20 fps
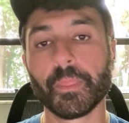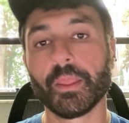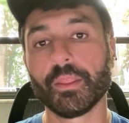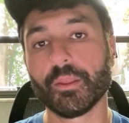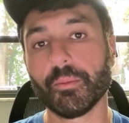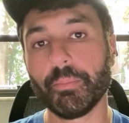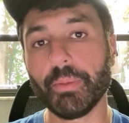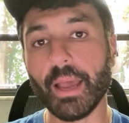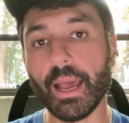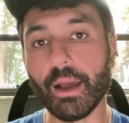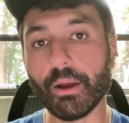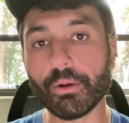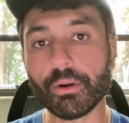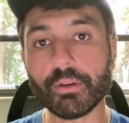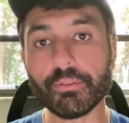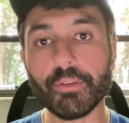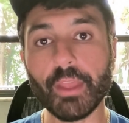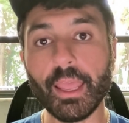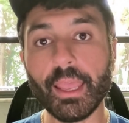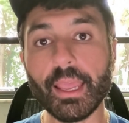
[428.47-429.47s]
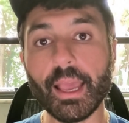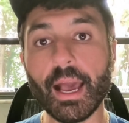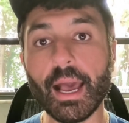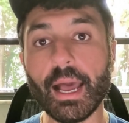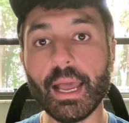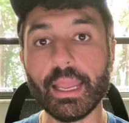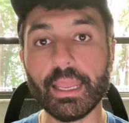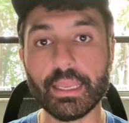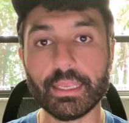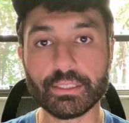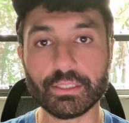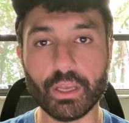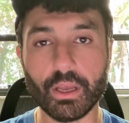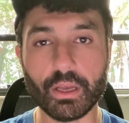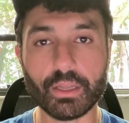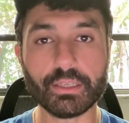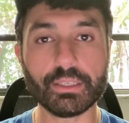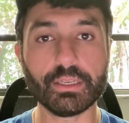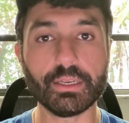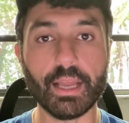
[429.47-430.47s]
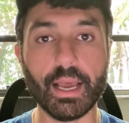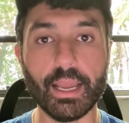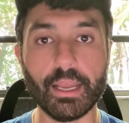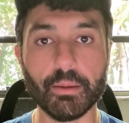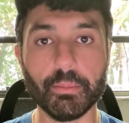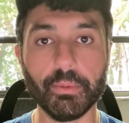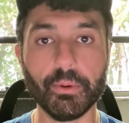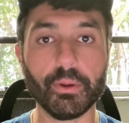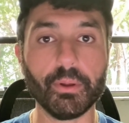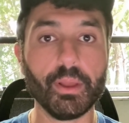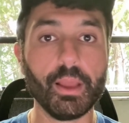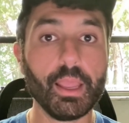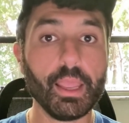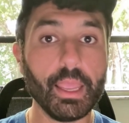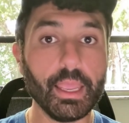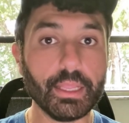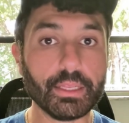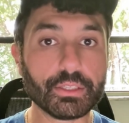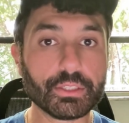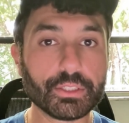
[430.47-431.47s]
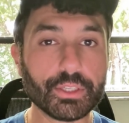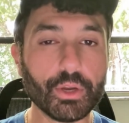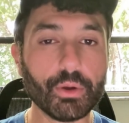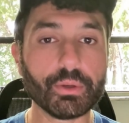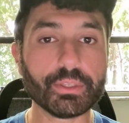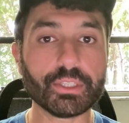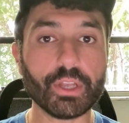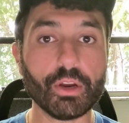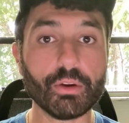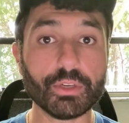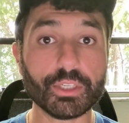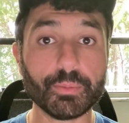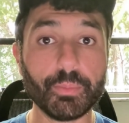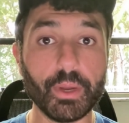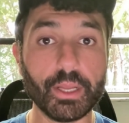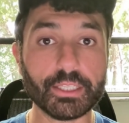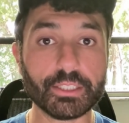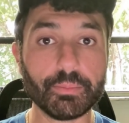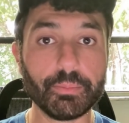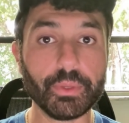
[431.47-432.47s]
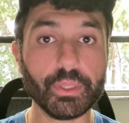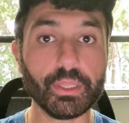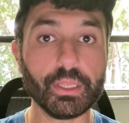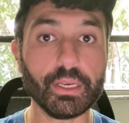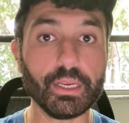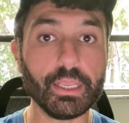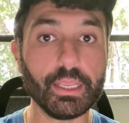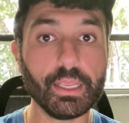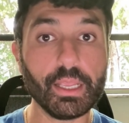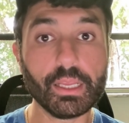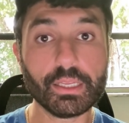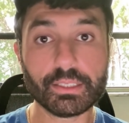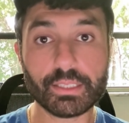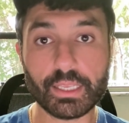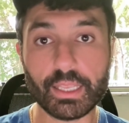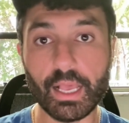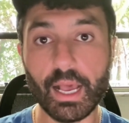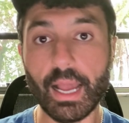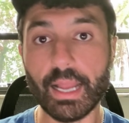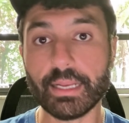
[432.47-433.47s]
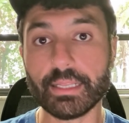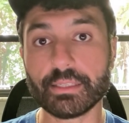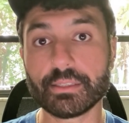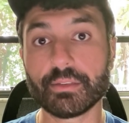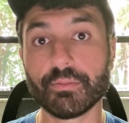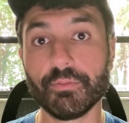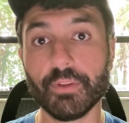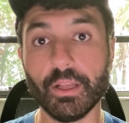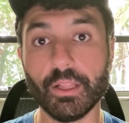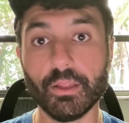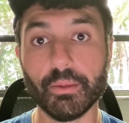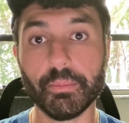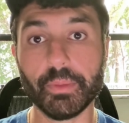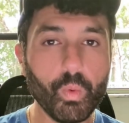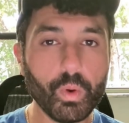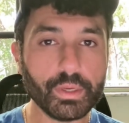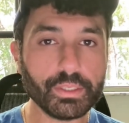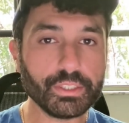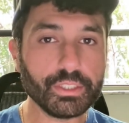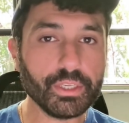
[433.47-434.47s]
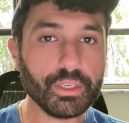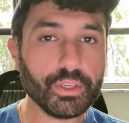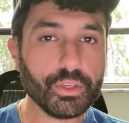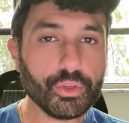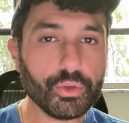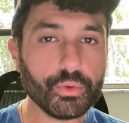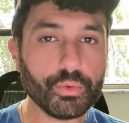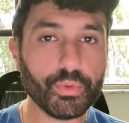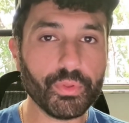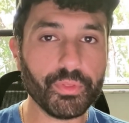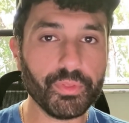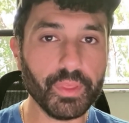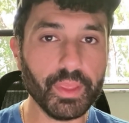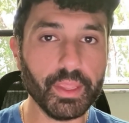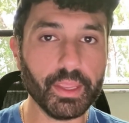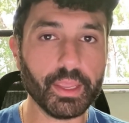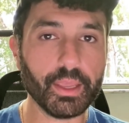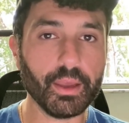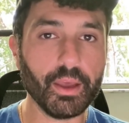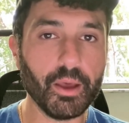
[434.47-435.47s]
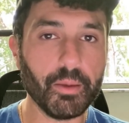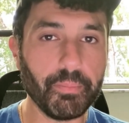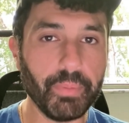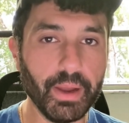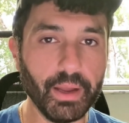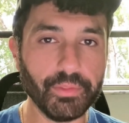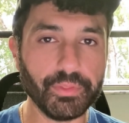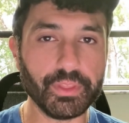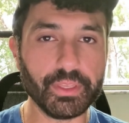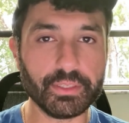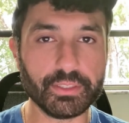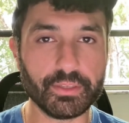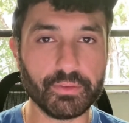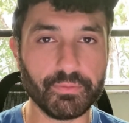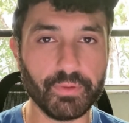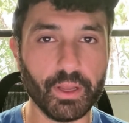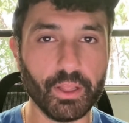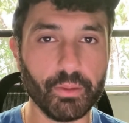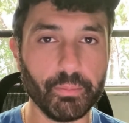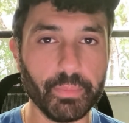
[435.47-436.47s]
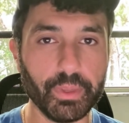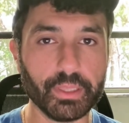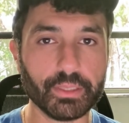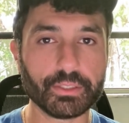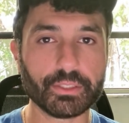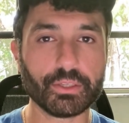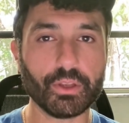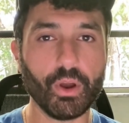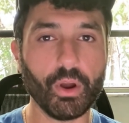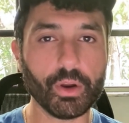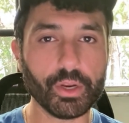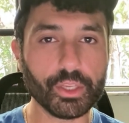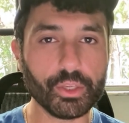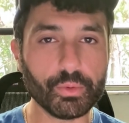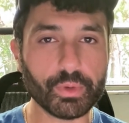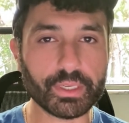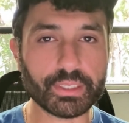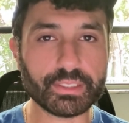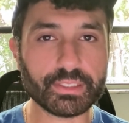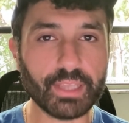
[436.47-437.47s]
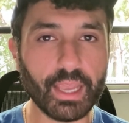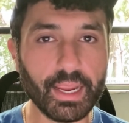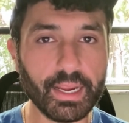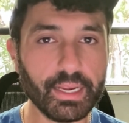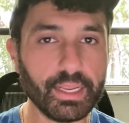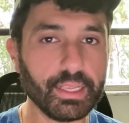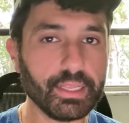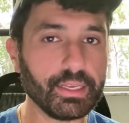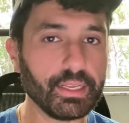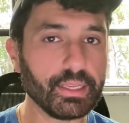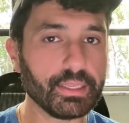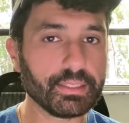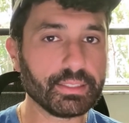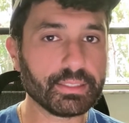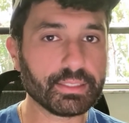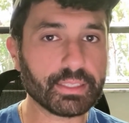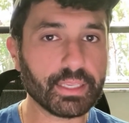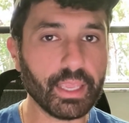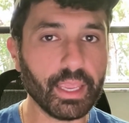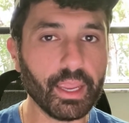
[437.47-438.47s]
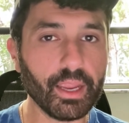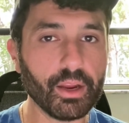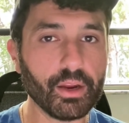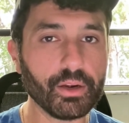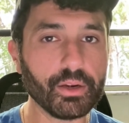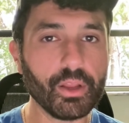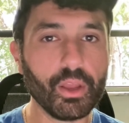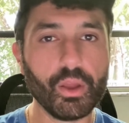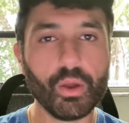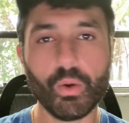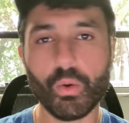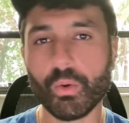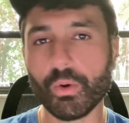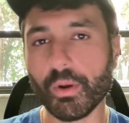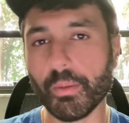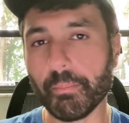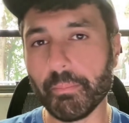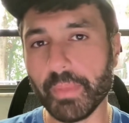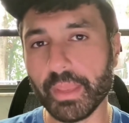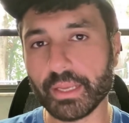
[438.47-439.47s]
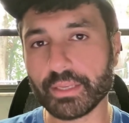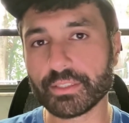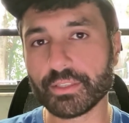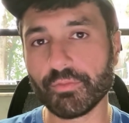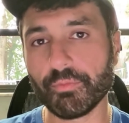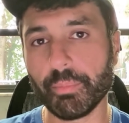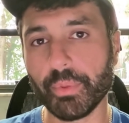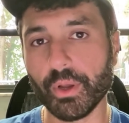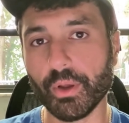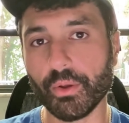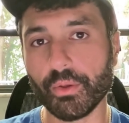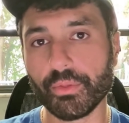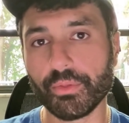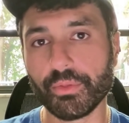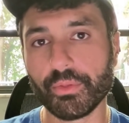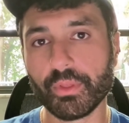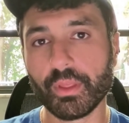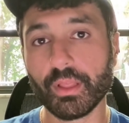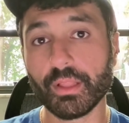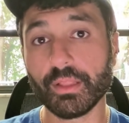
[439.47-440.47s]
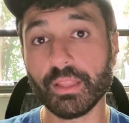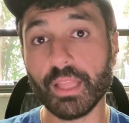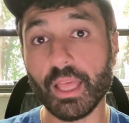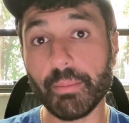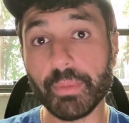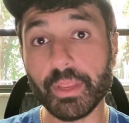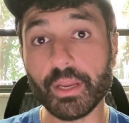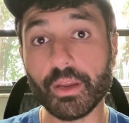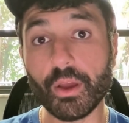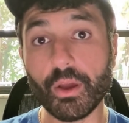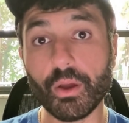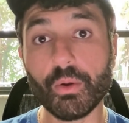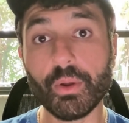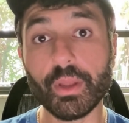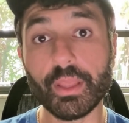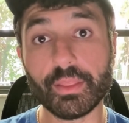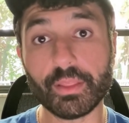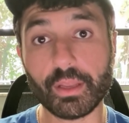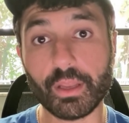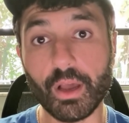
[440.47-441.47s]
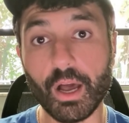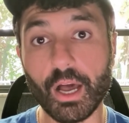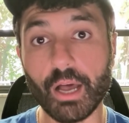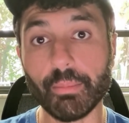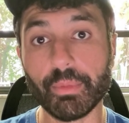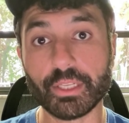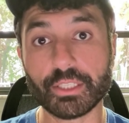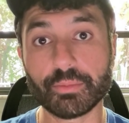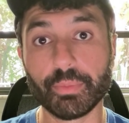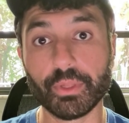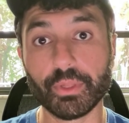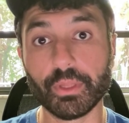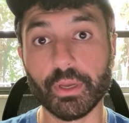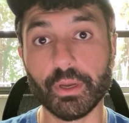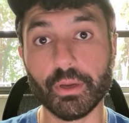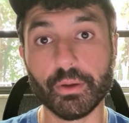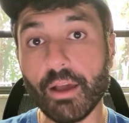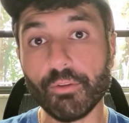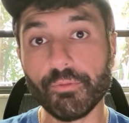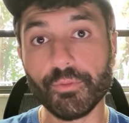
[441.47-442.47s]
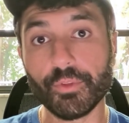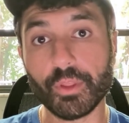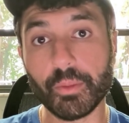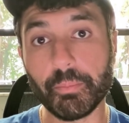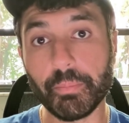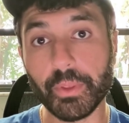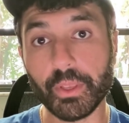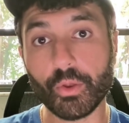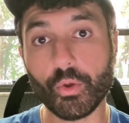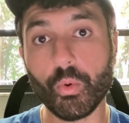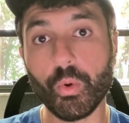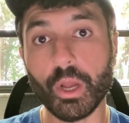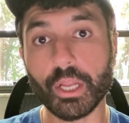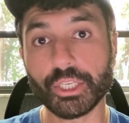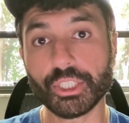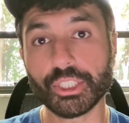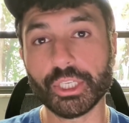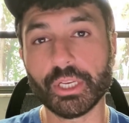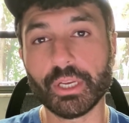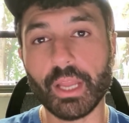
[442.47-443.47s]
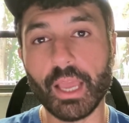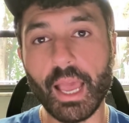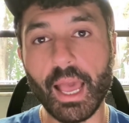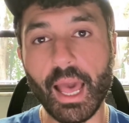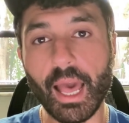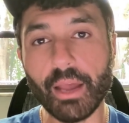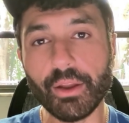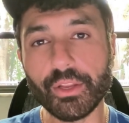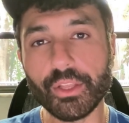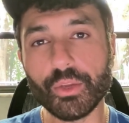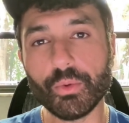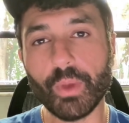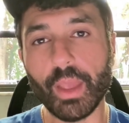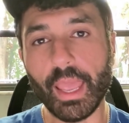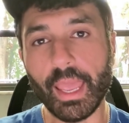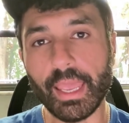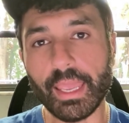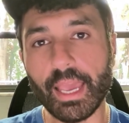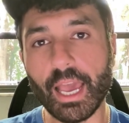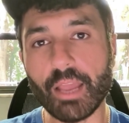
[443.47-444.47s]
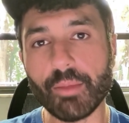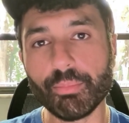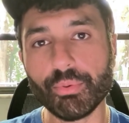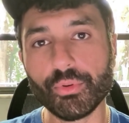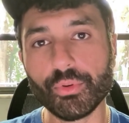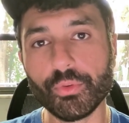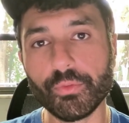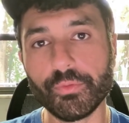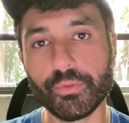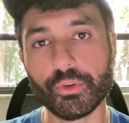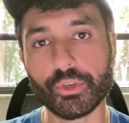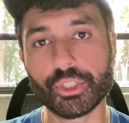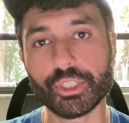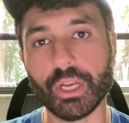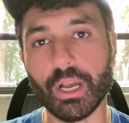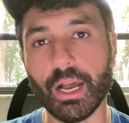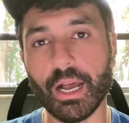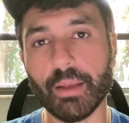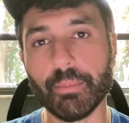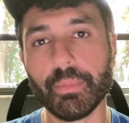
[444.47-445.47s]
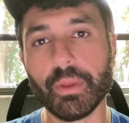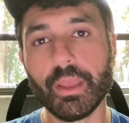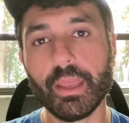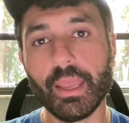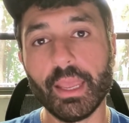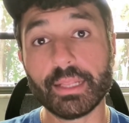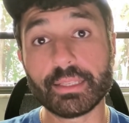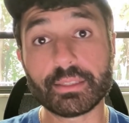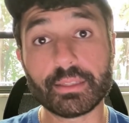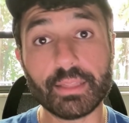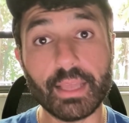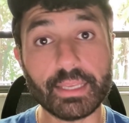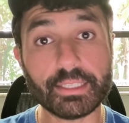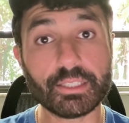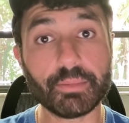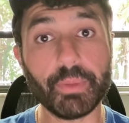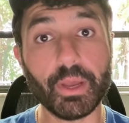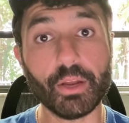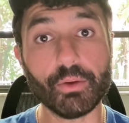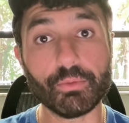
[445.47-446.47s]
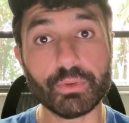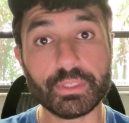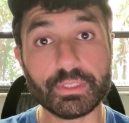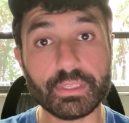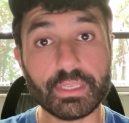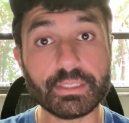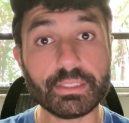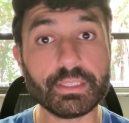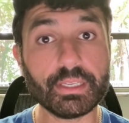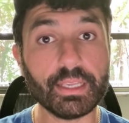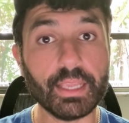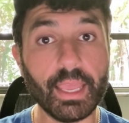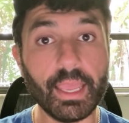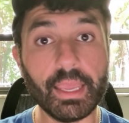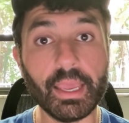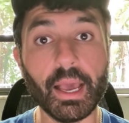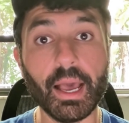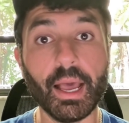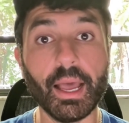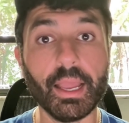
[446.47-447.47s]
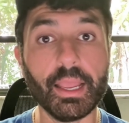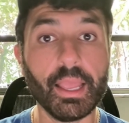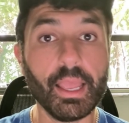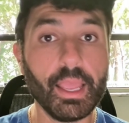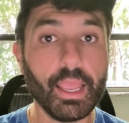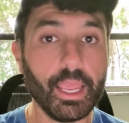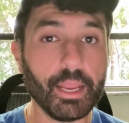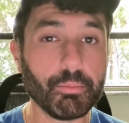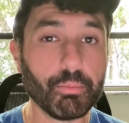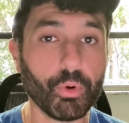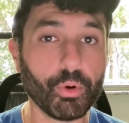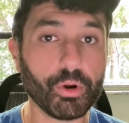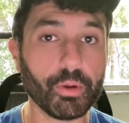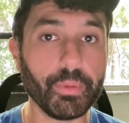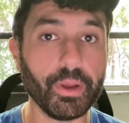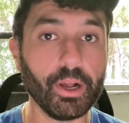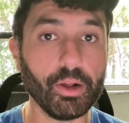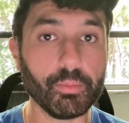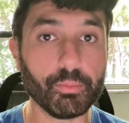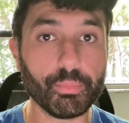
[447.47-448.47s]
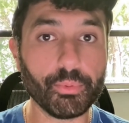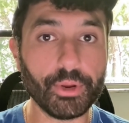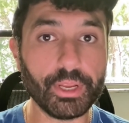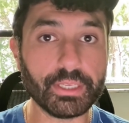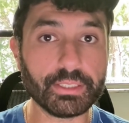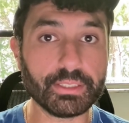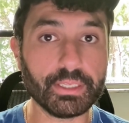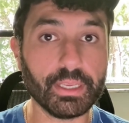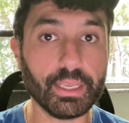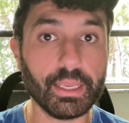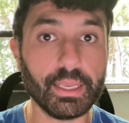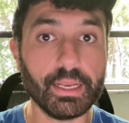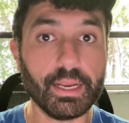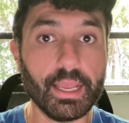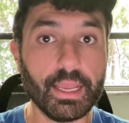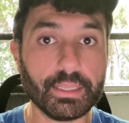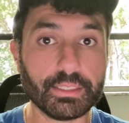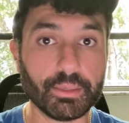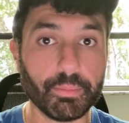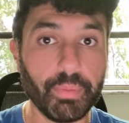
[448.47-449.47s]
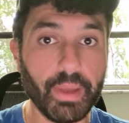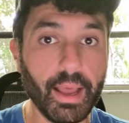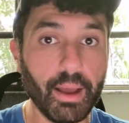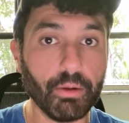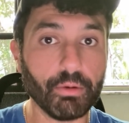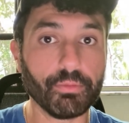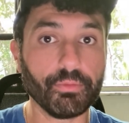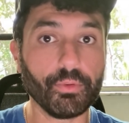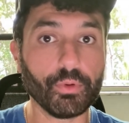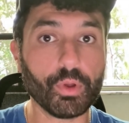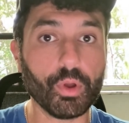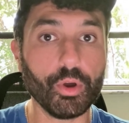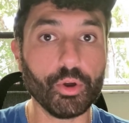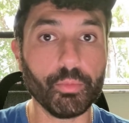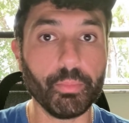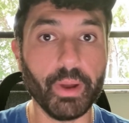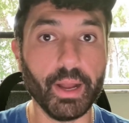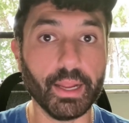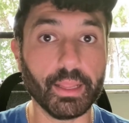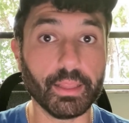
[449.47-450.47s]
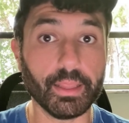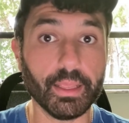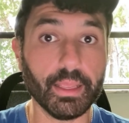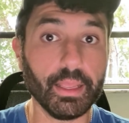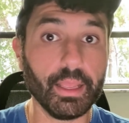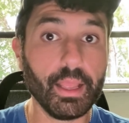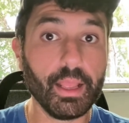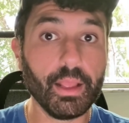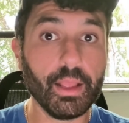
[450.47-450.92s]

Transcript: The power of A I is undeniable, and so is our responsibility to guide its development. What do you think about these developments? Are you excited, scared, or a mix of both? Let me know in the comments below. Now for the big question, how do you A I-proof your job? It's less about resisting A I and more about embracing it as a powerful co-pilot.